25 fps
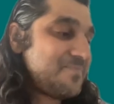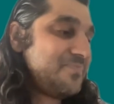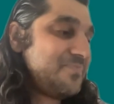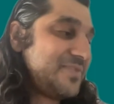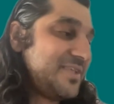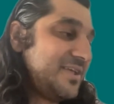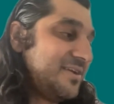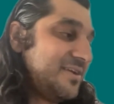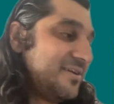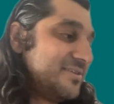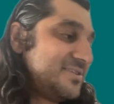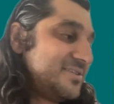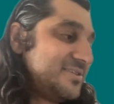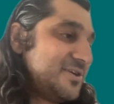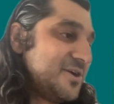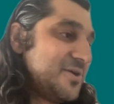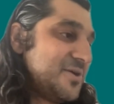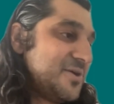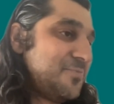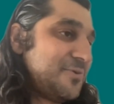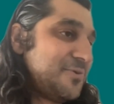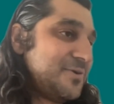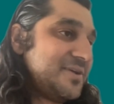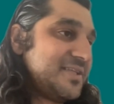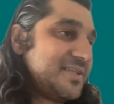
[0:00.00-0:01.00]
to your
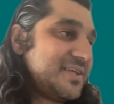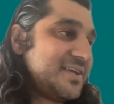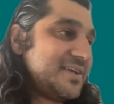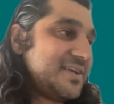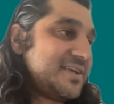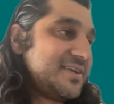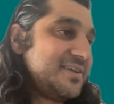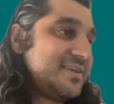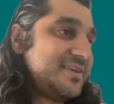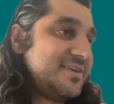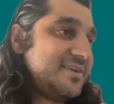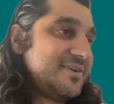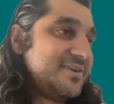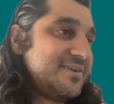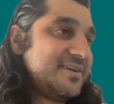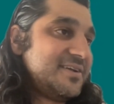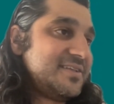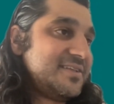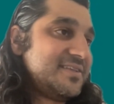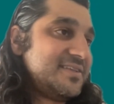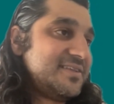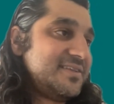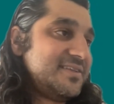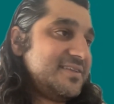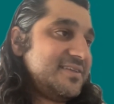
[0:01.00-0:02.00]
point,
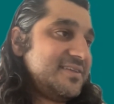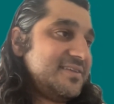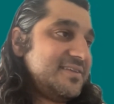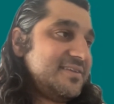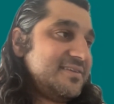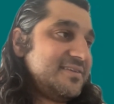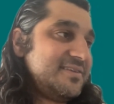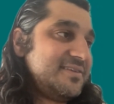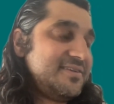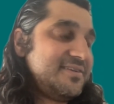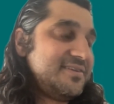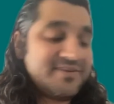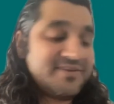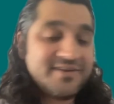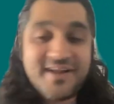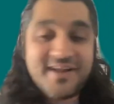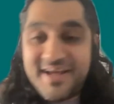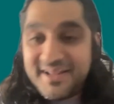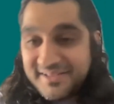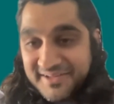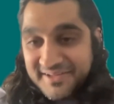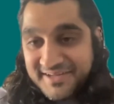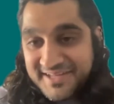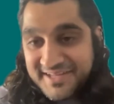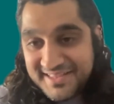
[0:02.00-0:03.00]
you're
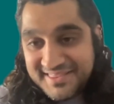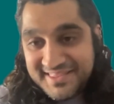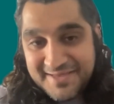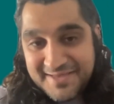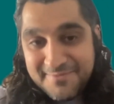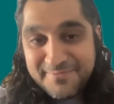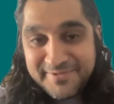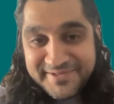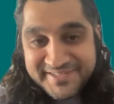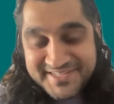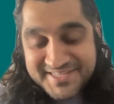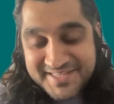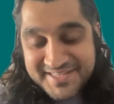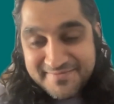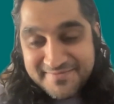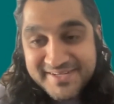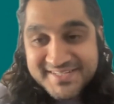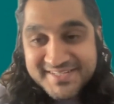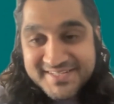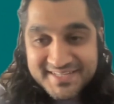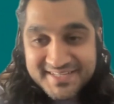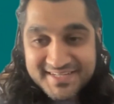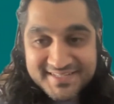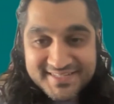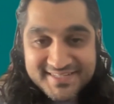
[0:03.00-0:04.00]
not looking at the inputs of the
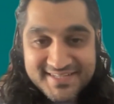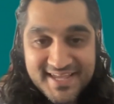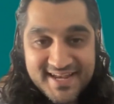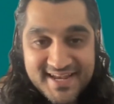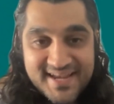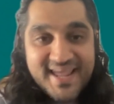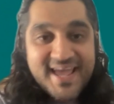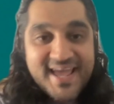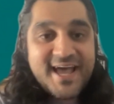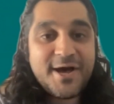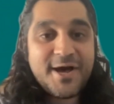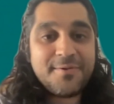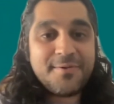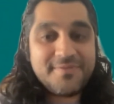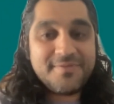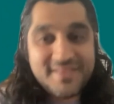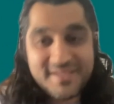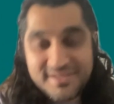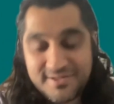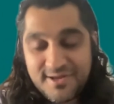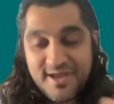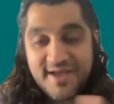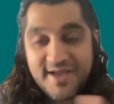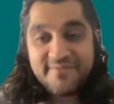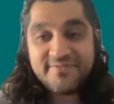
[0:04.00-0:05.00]
business. And now
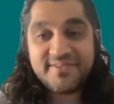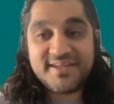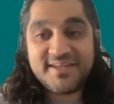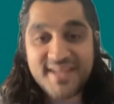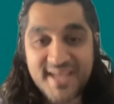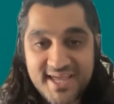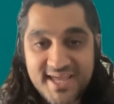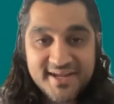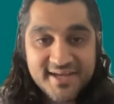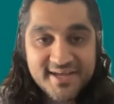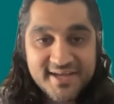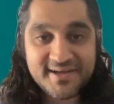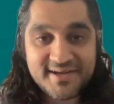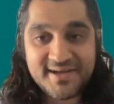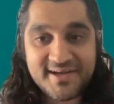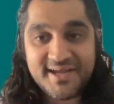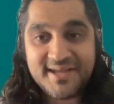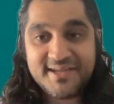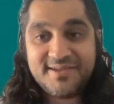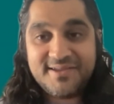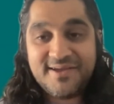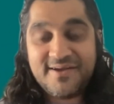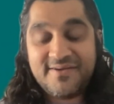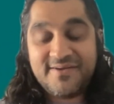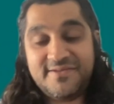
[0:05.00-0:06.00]
that you have the data
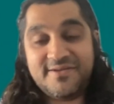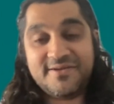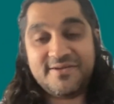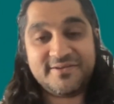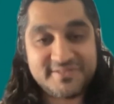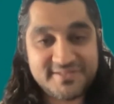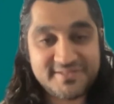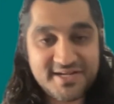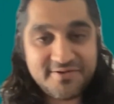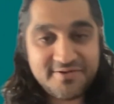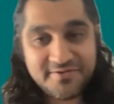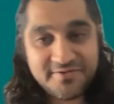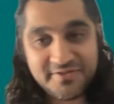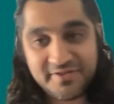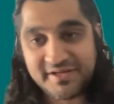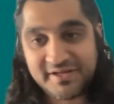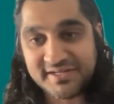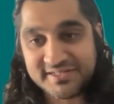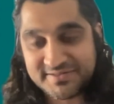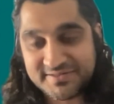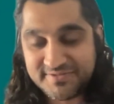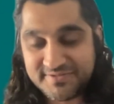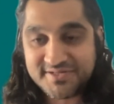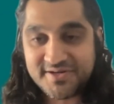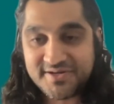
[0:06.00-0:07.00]
and you understand who the
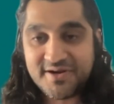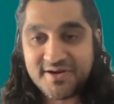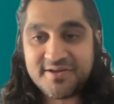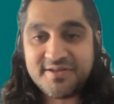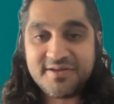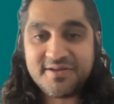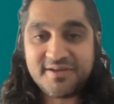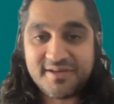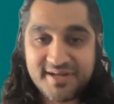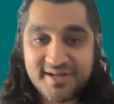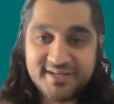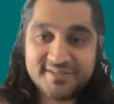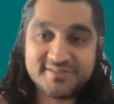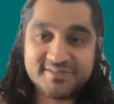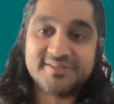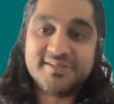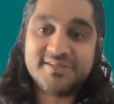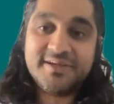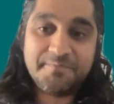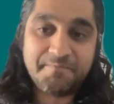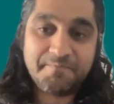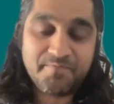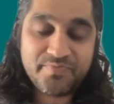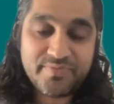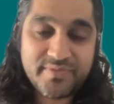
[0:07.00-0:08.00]
customers are, you can
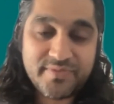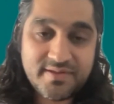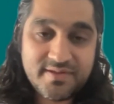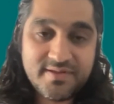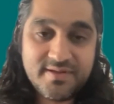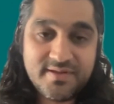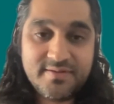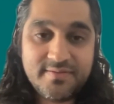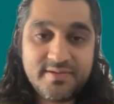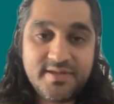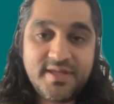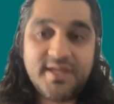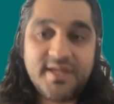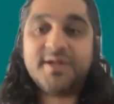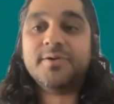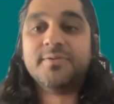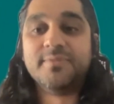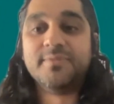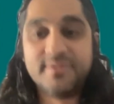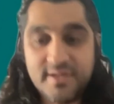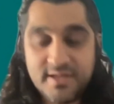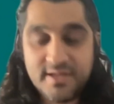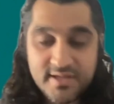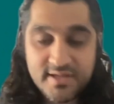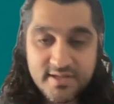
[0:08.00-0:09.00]
actually,
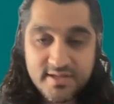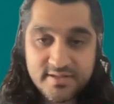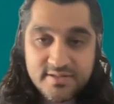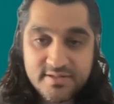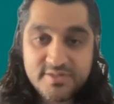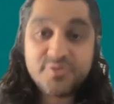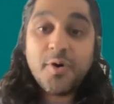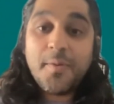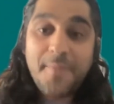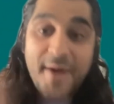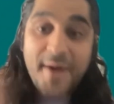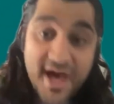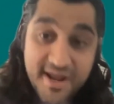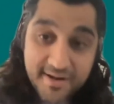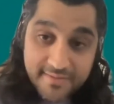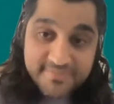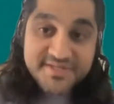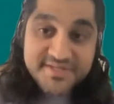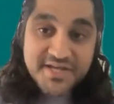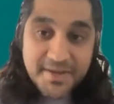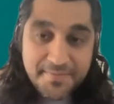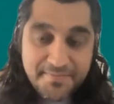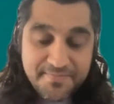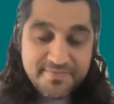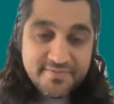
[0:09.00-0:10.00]
do a bottoms
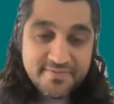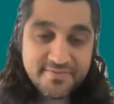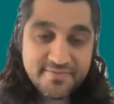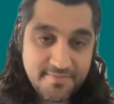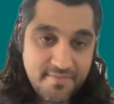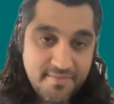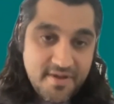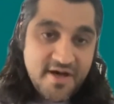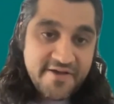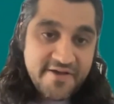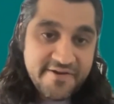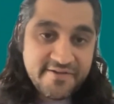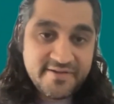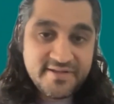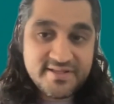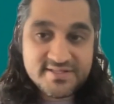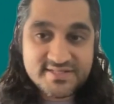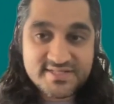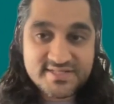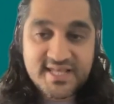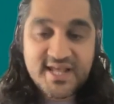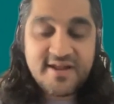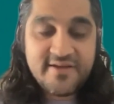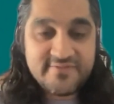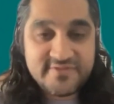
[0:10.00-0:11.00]
up model
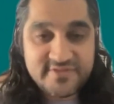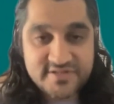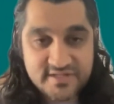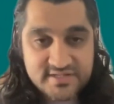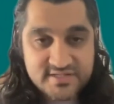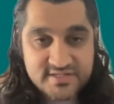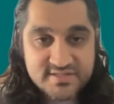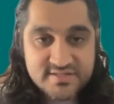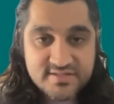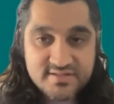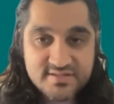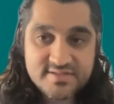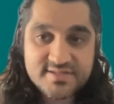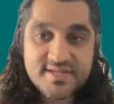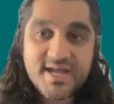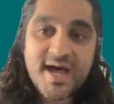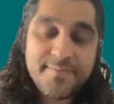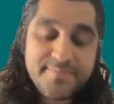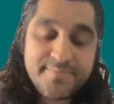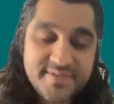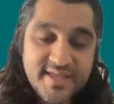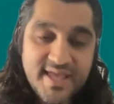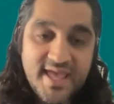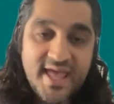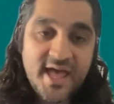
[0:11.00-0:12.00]
instead of just
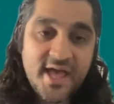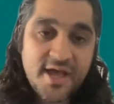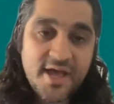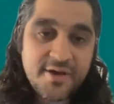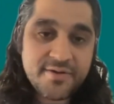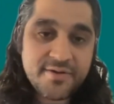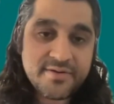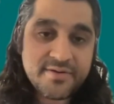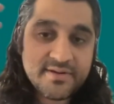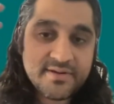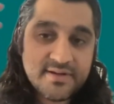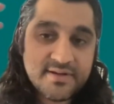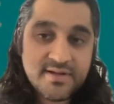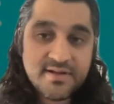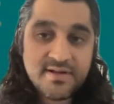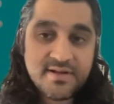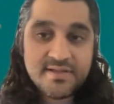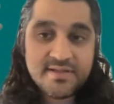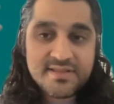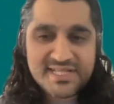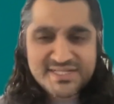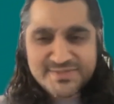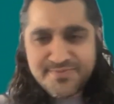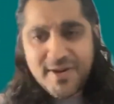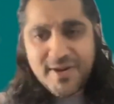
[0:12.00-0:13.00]
top down.
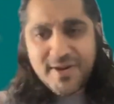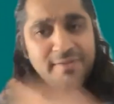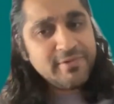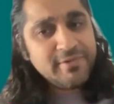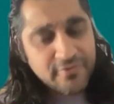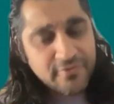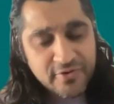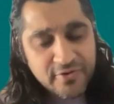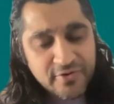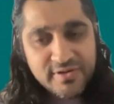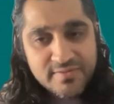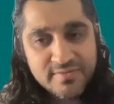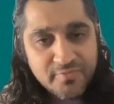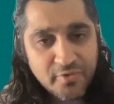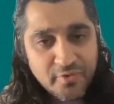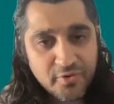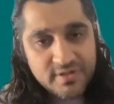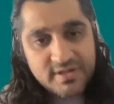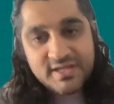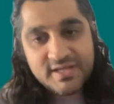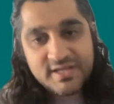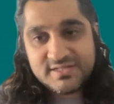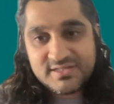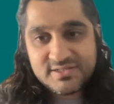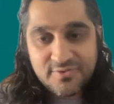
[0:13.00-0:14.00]
That's probably rooted more
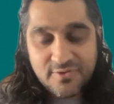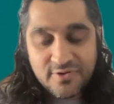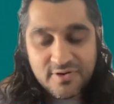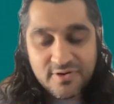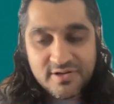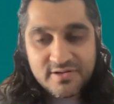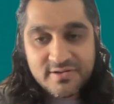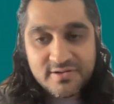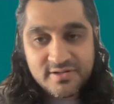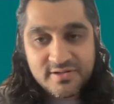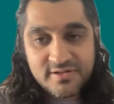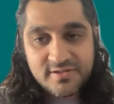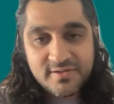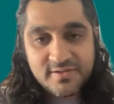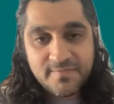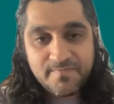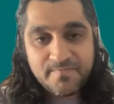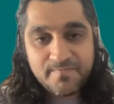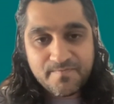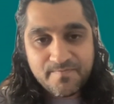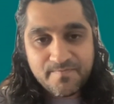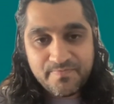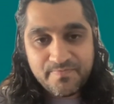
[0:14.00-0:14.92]
in historical